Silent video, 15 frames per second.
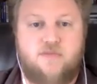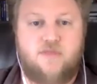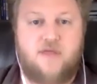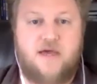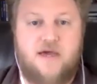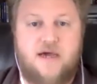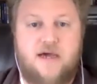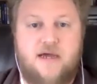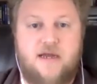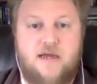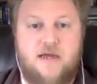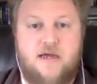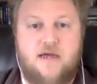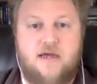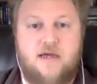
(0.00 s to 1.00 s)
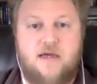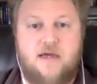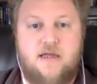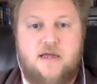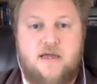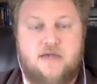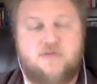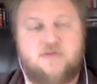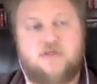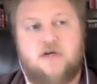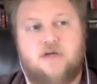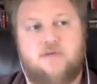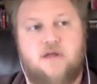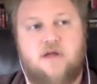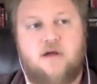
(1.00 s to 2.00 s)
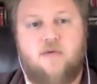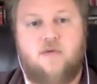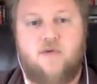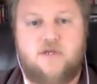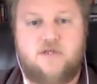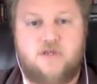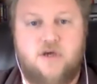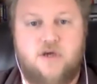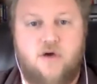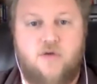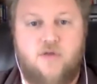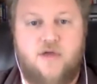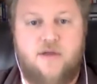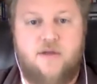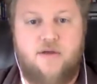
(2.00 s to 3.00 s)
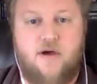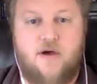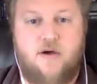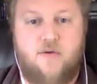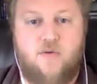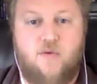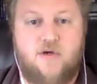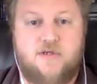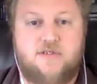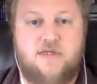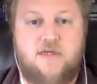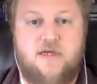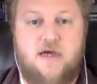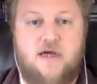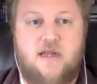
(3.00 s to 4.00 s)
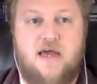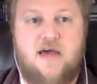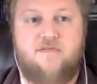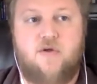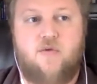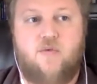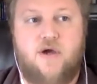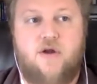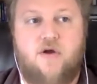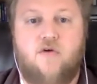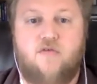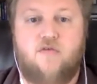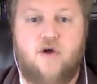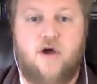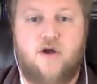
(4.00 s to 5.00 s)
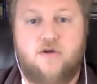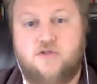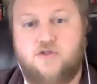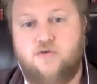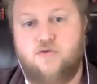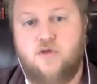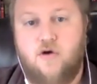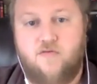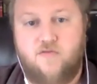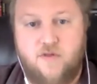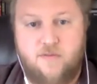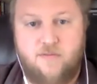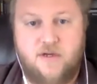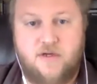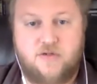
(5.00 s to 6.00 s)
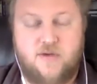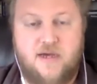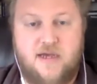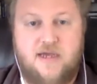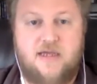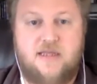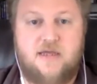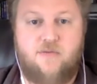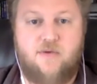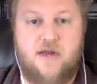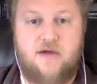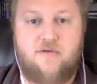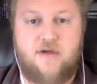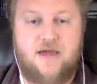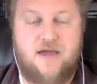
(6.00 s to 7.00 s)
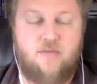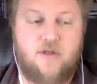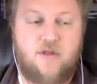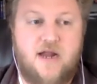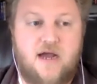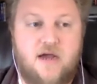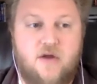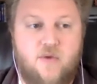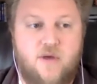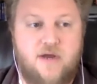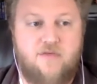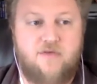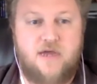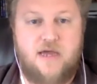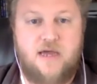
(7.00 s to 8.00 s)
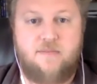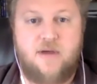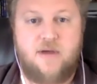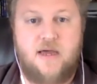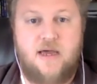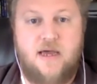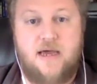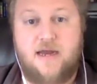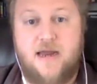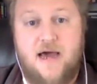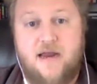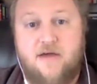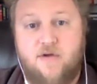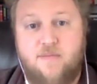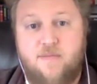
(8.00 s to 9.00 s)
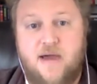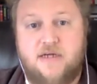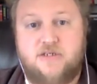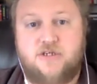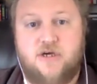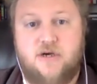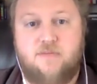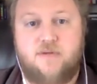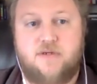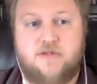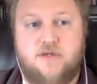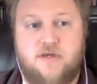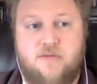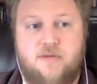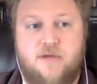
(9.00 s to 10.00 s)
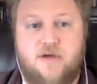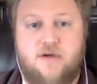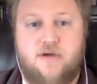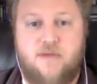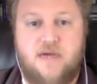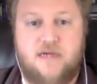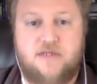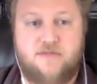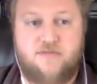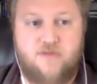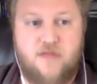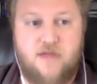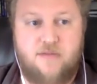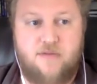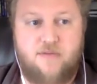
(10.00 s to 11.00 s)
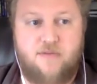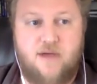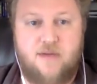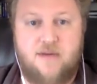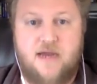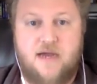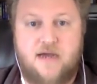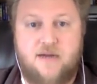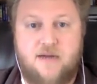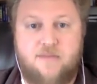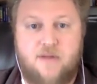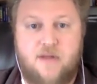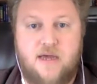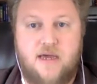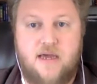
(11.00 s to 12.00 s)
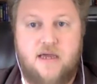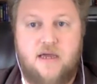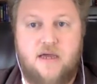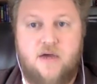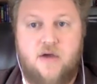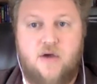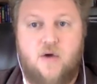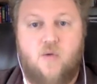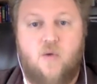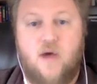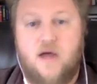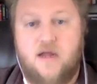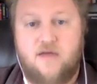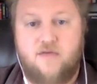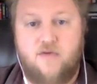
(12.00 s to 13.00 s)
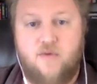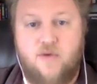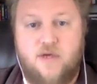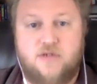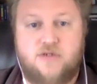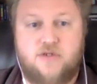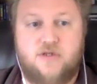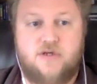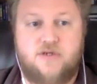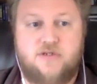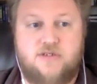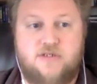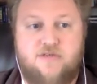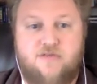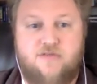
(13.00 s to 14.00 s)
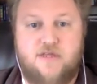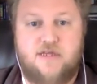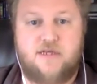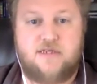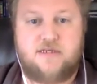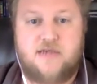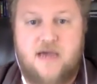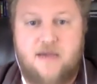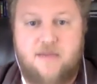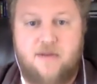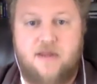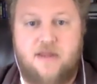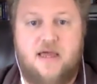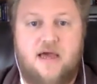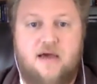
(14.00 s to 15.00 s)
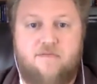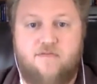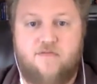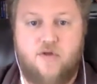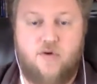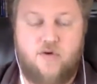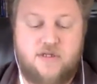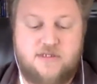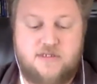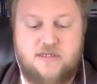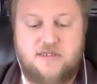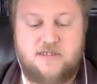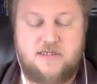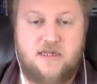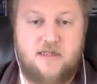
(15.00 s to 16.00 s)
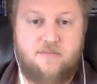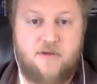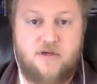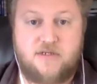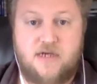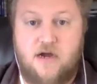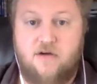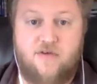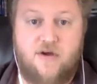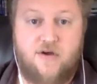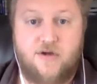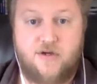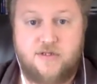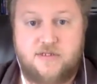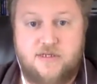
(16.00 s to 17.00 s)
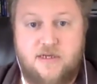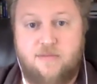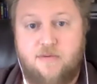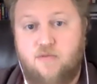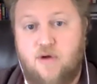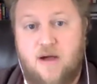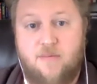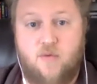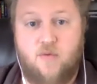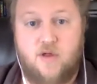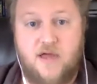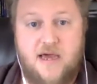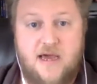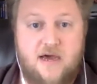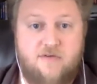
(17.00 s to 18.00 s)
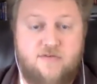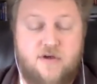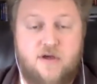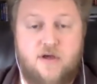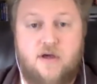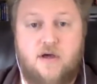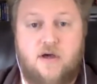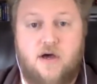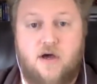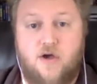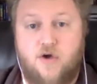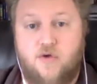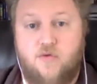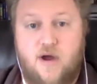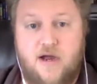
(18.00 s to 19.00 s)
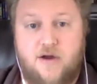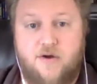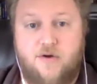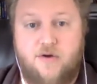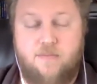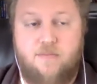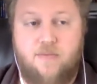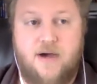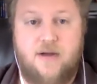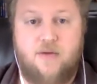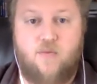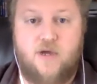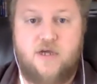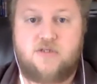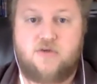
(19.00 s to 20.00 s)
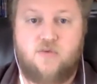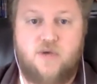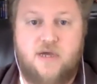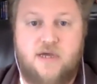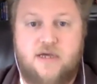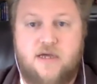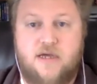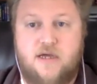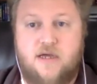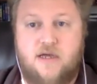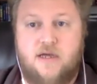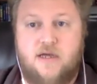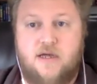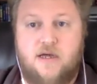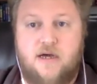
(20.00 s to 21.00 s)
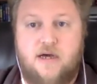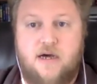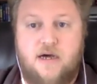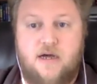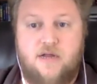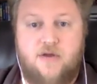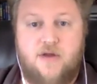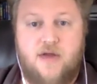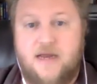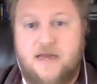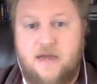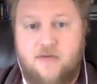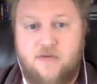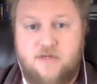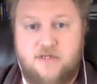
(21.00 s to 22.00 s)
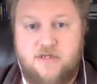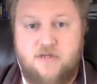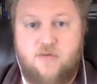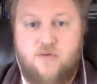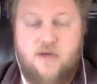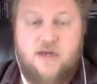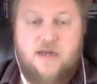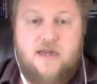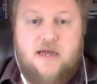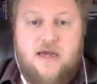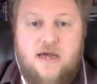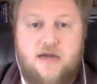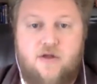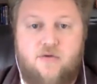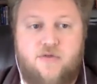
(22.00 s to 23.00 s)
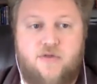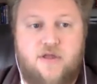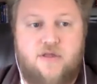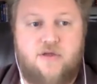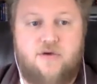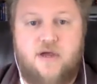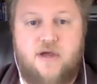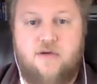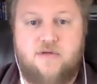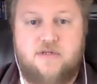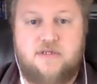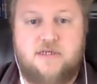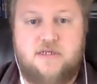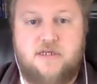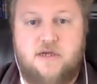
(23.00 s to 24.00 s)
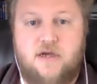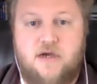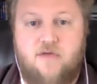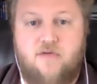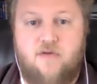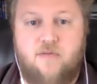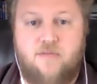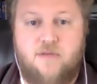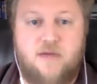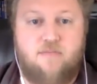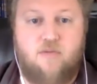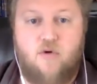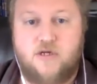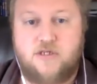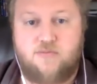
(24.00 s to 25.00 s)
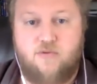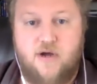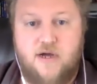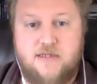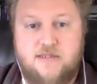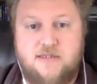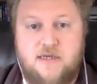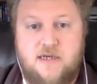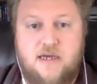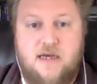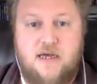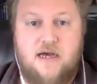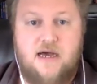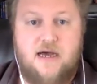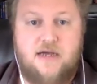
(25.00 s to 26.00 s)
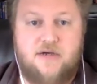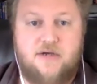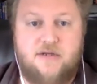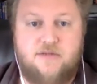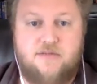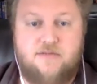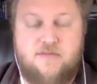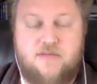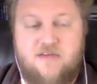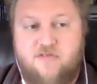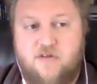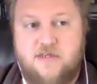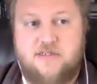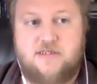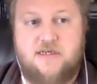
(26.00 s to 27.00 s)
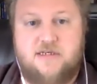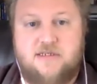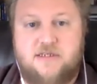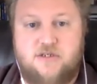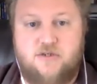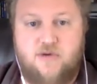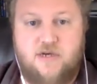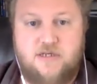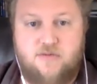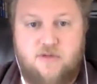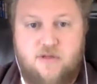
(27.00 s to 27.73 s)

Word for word: that, like as we talked about a couple weeks ago, that uh, was the 11 win over under too low for the Bills. Why can't they win every game? Well, they're not going to win every game, and not every matchup is going to be a good matchup for them. They're probably not going to play well every week. So there's different things that happen in the ebb and flow of the season, and the Bills are a very good team and probably will have a good record, but week to week. Uh, they're not guaranteed to win, and I don't think they're guaranteed to cover big point spreads. I could definitely see a situation where the